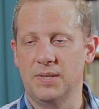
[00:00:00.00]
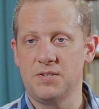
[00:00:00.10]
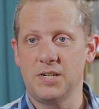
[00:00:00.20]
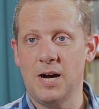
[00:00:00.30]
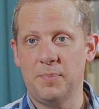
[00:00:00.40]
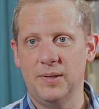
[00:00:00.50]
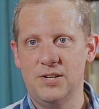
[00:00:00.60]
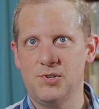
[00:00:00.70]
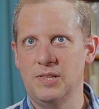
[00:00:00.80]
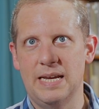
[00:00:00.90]
this is a
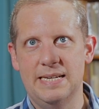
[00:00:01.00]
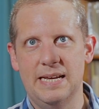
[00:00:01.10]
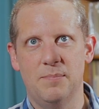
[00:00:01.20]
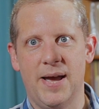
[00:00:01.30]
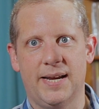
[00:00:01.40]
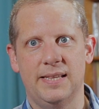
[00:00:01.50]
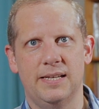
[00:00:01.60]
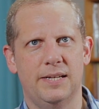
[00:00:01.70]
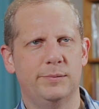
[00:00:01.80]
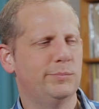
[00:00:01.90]
compilation they did back
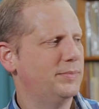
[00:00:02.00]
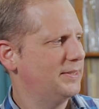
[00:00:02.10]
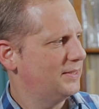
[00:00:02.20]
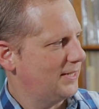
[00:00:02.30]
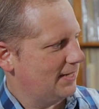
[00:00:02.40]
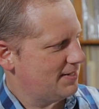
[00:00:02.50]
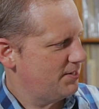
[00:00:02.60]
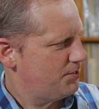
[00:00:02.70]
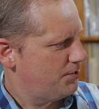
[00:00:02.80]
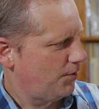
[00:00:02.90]
in the, I guess
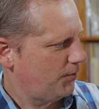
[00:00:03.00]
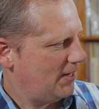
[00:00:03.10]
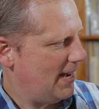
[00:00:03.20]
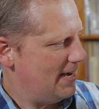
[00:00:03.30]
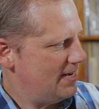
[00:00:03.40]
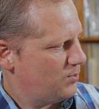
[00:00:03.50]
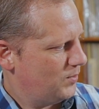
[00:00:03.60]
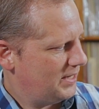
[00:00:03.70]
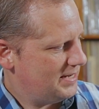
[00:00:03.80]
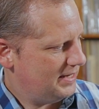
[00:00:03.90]
this is the early 80s
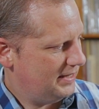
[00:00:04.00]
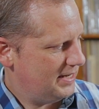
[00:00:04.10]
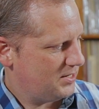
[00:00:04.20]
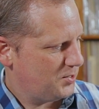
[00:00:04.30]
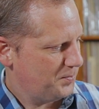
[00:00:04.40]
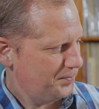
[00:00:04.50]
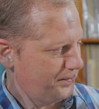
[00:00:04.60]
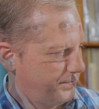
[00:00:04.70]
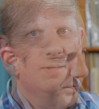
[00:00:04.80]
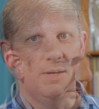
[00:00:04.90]
when they did this,
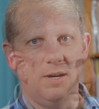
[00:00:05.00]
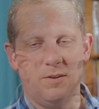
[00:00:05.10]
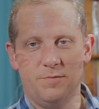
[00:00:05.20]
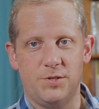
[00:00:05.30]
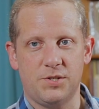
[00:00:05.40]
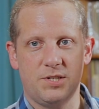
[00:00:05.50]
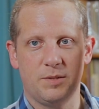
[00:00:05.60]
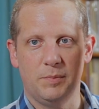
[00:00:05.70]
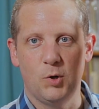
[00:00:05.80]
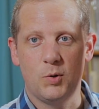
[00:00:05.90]
of just
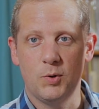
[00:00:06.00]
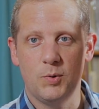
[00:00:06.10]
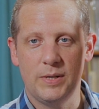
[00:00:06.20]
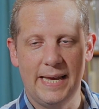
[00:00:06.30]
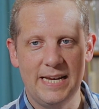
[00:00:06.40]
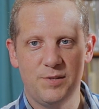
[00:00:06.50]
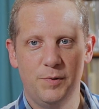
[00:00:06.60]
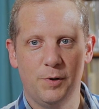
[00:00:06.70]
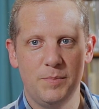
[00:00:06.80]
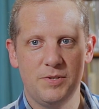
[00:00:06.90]
some local
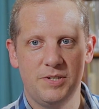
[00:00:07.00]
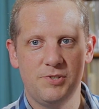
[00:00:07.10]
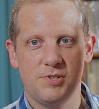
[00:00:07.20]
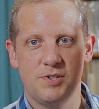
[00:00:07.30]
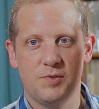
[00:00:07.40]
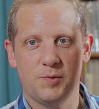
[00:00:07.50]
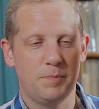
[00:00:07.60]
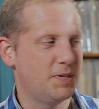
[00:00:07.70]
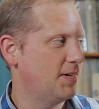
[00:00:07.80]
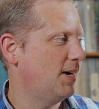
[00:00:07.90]
Gainesville musicians
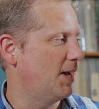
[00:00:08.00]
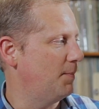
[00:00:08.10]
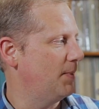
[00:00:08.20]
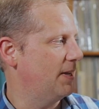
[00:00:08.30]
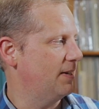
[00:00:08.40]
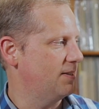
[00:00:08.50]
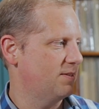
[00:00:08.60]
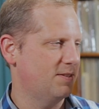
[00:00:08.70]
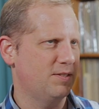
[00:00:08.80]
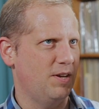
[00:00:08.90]
from the time. And
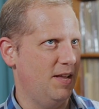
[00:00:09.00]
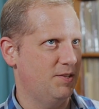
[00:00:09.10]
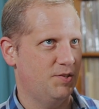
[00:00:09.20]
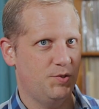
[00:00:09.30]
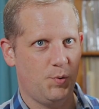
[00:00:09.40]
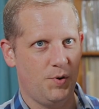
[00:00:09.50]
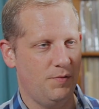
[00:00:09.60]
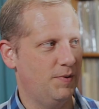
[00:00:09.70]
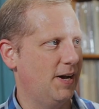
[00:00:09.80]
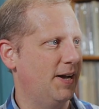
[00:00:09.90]
it's sort
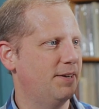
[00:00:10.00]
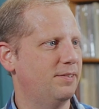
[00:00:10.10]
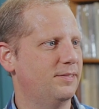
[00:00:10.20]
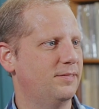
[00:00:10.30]
of got